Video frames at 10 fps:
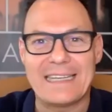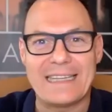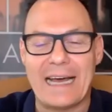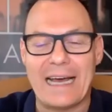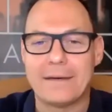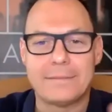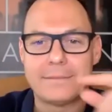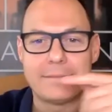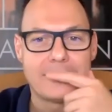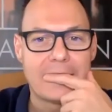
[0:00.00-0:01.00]
that.
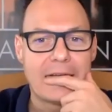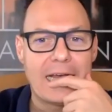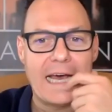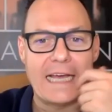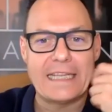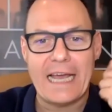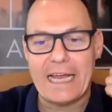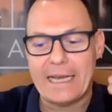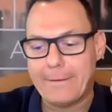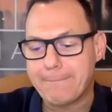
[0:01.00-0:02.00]
Wow. And
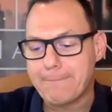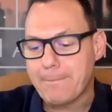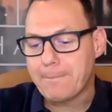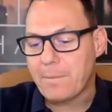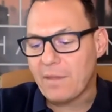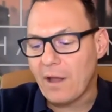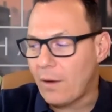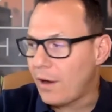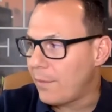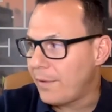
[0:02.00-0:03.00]
then
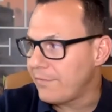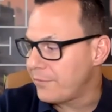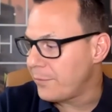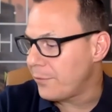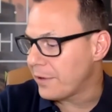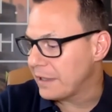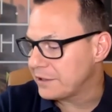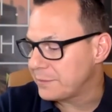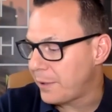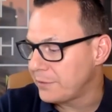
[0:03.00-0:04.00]
I went for a walk and I
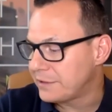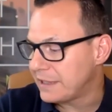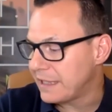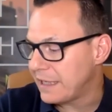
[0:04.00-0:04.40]
just posted it.